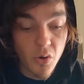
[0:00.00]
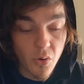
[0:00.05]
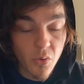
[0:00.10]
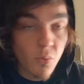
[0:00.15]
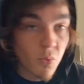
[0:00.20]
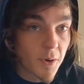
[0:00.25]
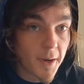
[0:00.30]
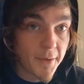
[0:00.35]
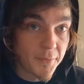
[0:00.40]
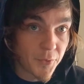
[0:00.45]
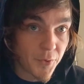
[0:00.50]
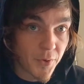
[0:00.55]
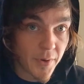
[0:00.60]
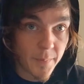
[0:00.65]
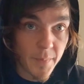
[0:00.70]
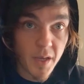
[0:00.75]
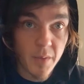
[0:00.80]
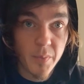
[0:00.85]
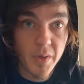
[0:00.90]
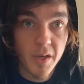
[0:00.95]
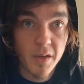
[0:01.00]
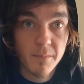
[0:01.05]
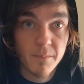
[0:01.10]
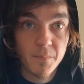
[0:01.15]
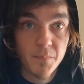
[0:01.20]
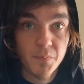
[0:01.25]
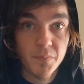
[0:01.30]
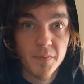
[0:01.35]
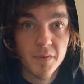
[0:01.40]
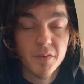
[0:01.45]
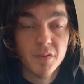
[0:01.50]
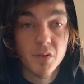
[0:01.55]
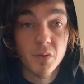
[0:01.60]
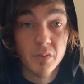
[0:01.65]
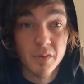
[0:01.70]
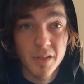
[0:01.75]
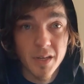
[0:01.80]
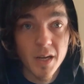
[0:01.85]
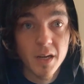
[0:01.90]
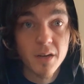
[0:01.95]
whatever it may be. So
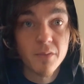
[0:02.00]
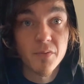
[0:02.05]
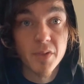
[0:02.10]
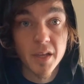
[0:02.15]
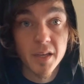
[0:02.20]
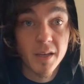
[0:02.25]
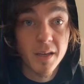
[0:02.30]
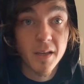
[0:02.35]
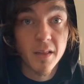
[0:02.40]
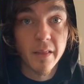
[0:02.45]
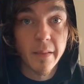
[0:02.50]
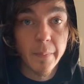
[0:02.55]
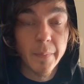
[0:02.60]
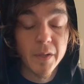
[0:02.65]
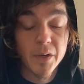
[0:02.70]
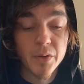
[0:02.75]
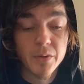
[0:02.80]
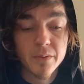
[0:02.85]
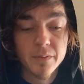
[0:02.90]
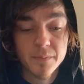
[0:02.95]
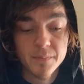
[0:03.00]
it's kind of like in the middle.